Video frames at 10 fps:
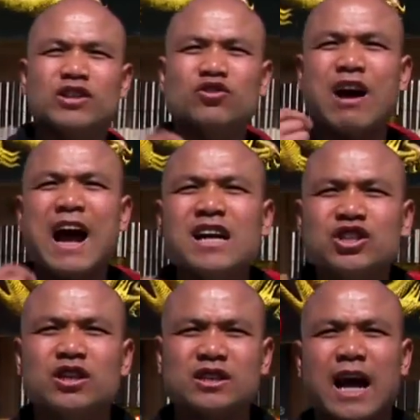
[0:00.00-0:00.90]
your
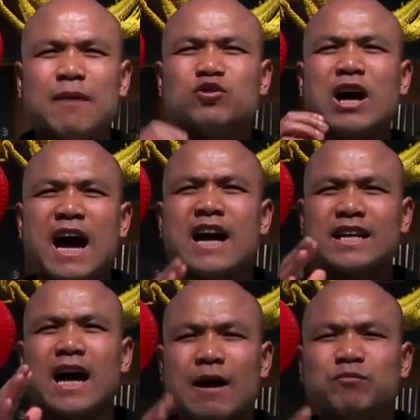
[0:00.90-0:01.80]
action time, your hand
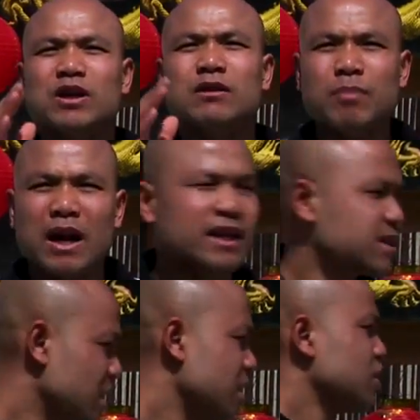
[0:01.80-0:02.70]
have to be in place.
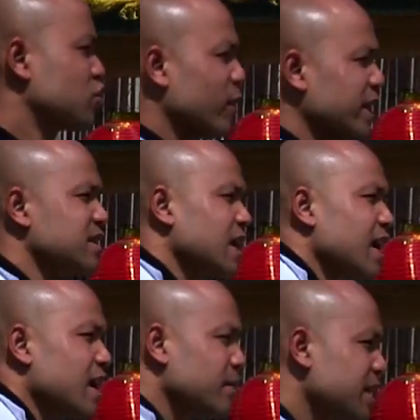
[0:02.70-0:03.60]
So when the attack
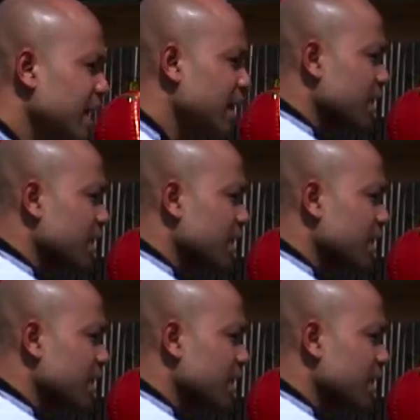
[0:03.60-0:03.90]
comes in here,